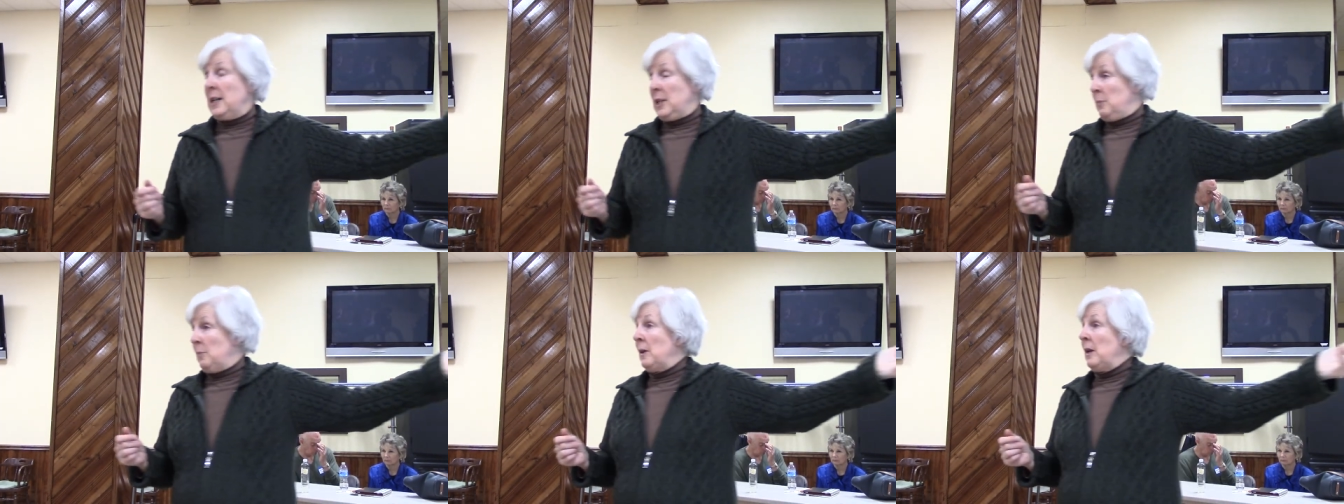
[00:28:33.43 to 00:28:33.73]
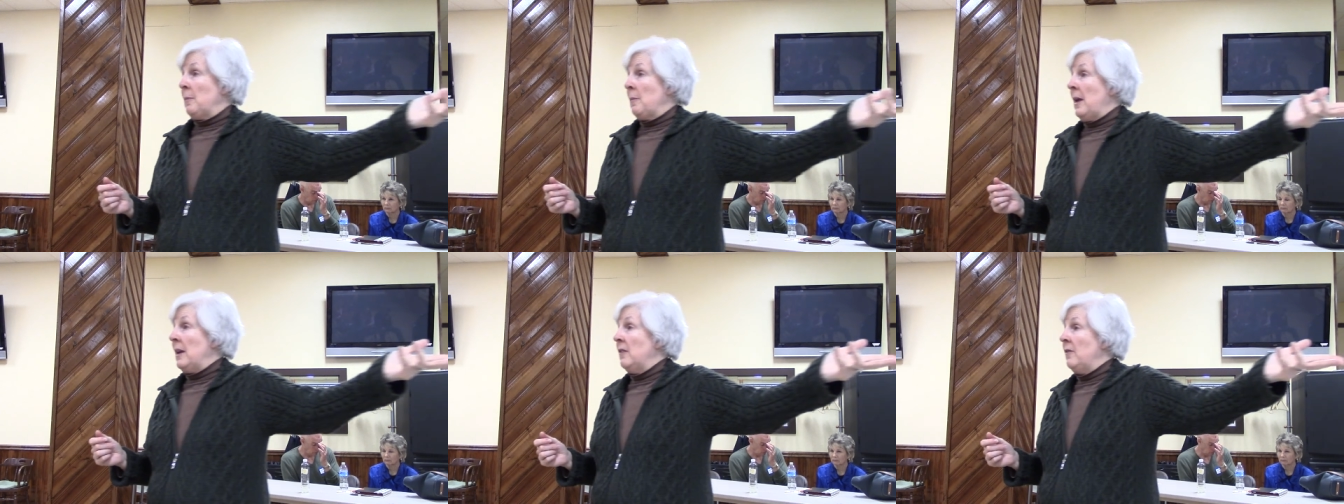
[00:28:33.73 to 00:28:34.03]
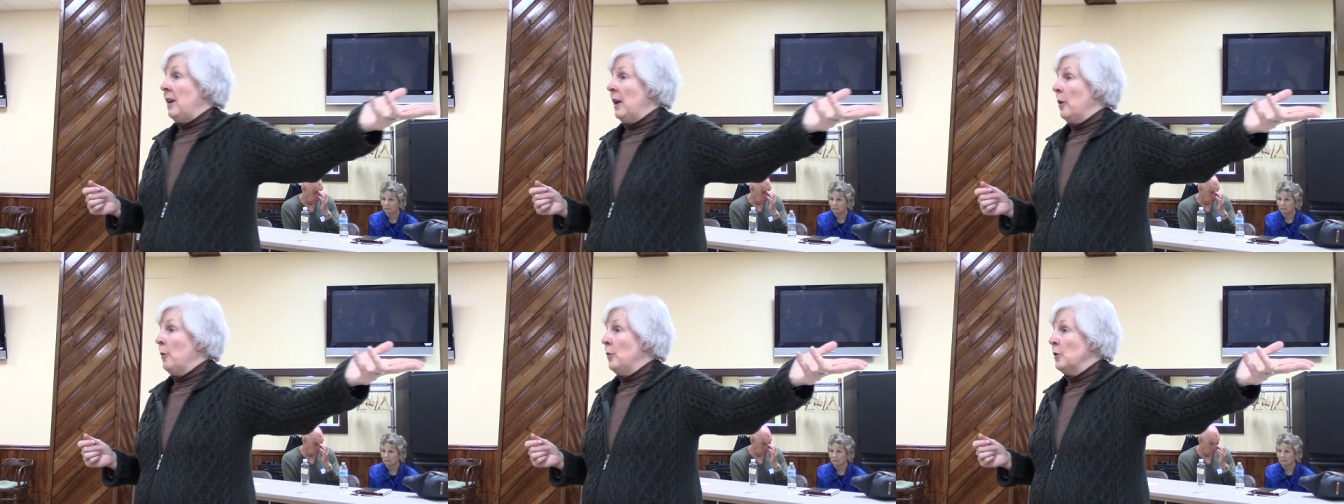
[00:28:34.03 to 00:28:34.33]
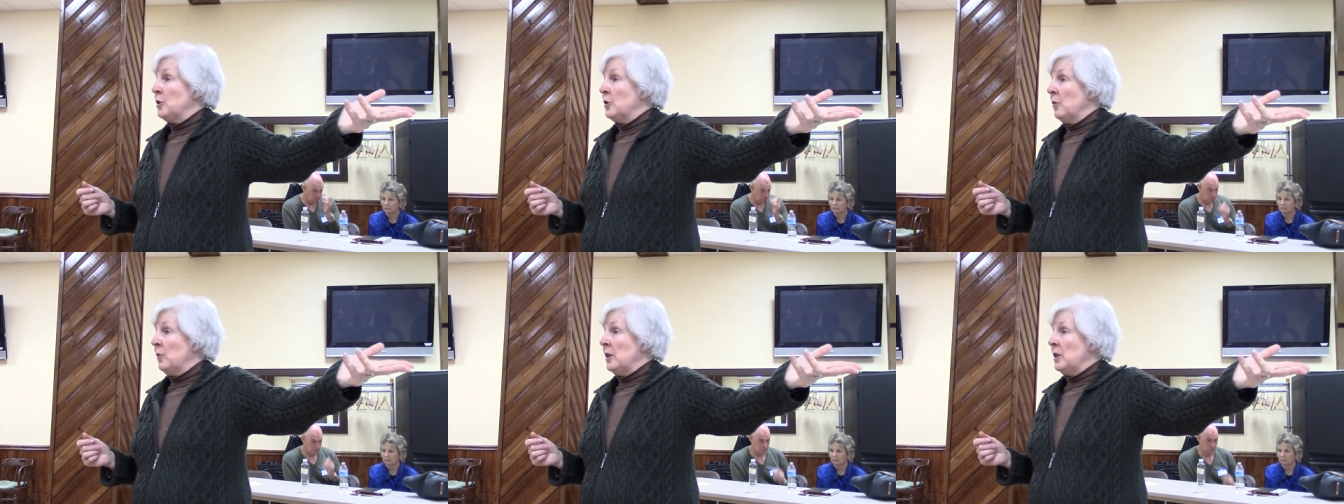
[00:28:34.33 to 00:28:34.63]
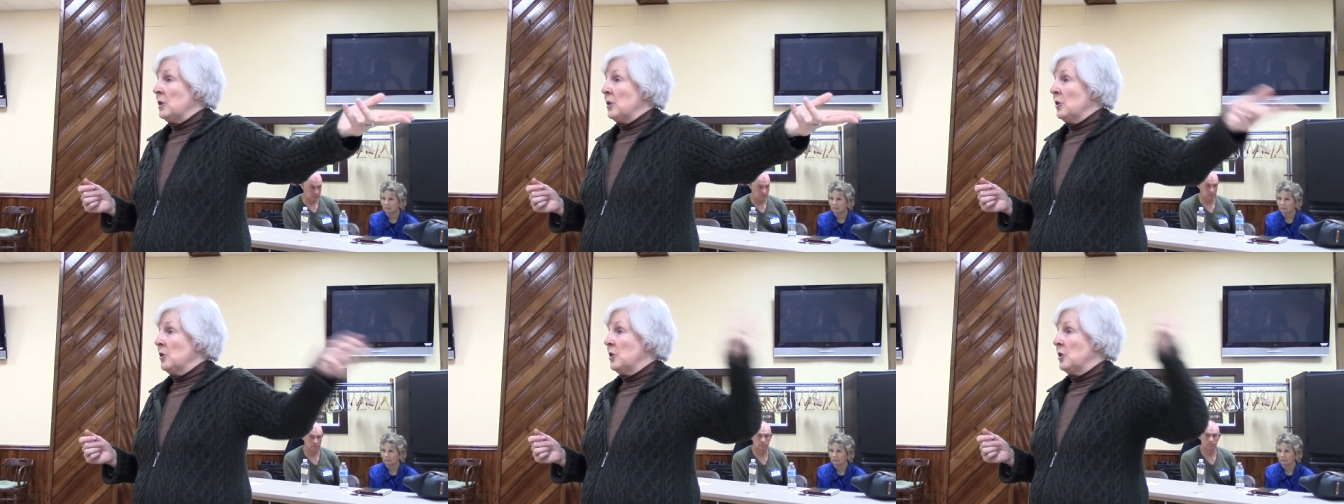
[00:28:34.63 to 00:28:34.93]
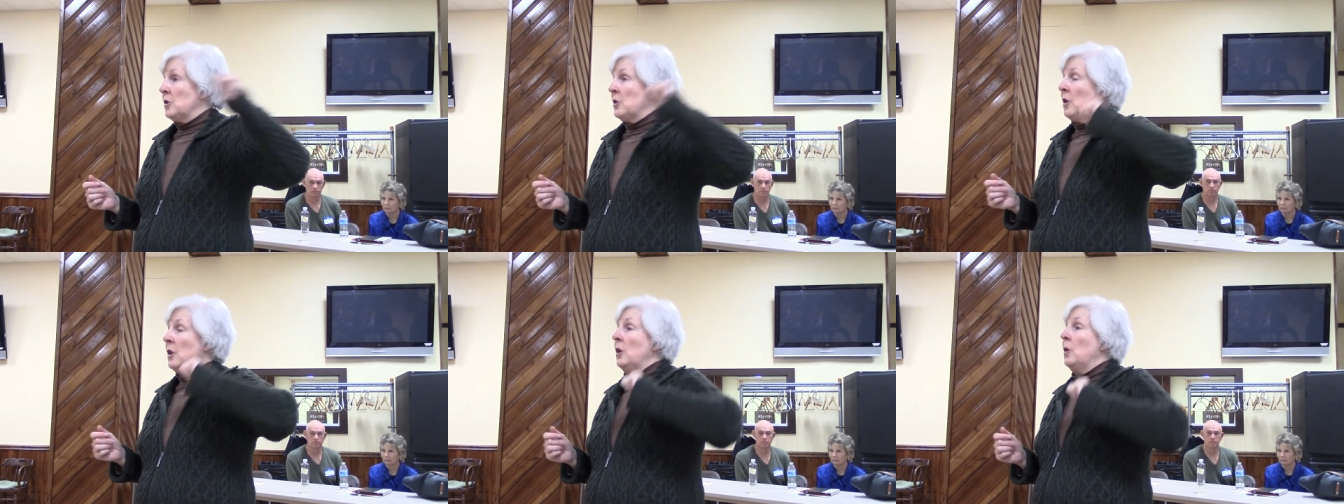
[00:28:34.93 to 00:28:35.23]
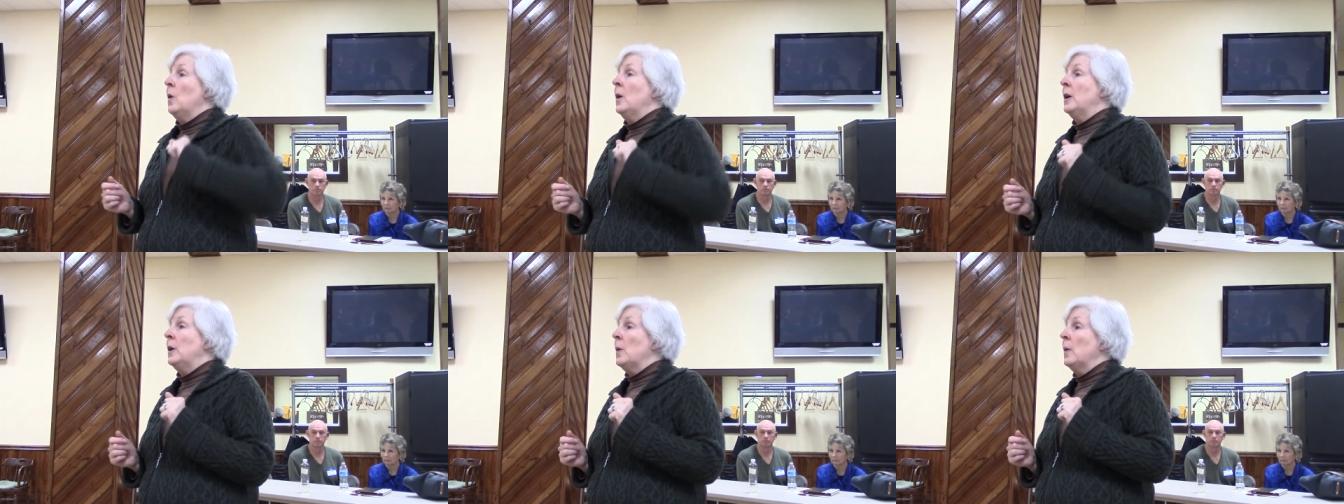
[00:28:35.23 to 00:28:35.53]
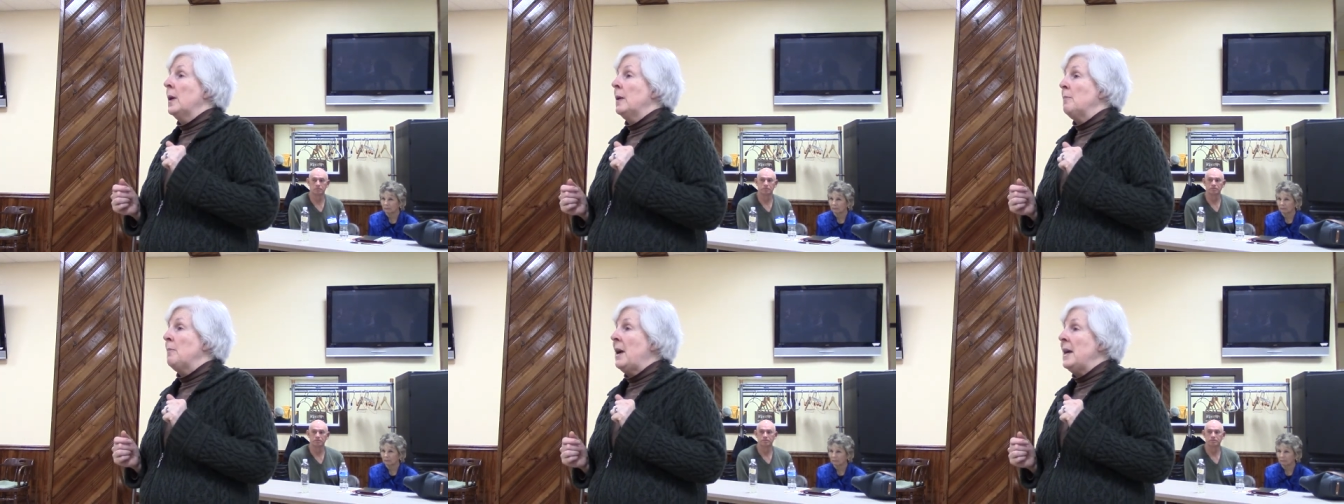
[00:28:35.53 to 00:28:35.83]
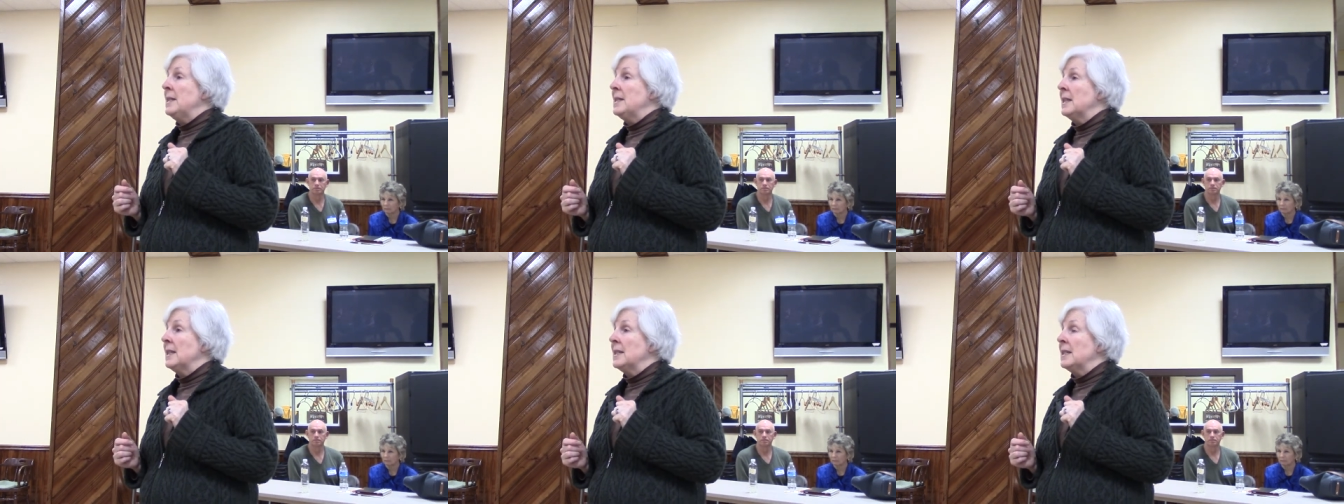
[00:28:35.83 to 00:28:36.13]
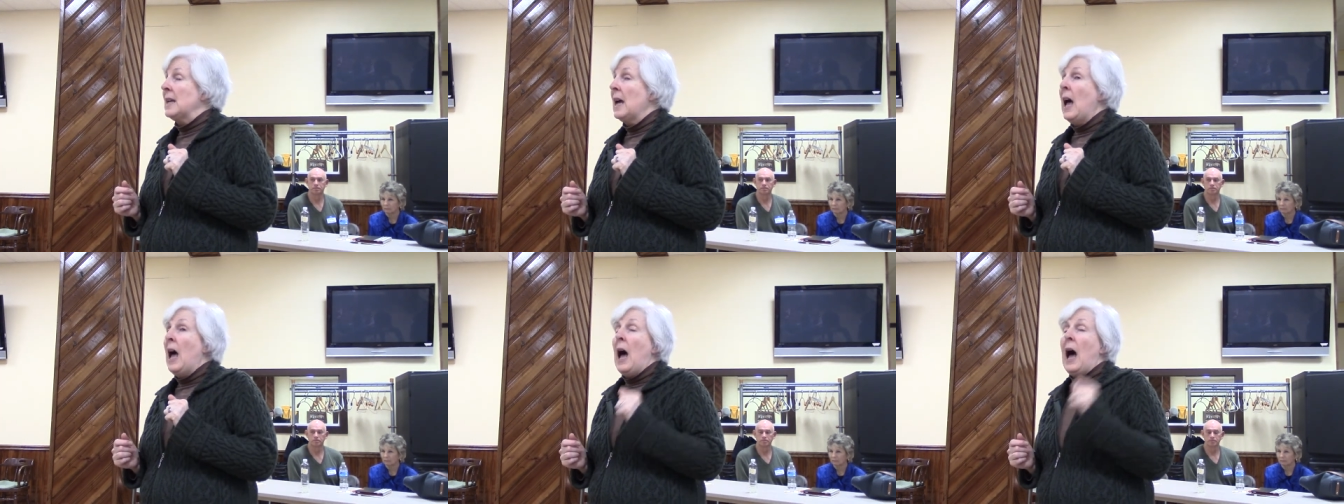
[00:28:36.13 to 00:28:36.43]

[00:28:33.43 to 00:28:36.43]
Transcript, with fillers: is being made available to researchers on an ongoing basis.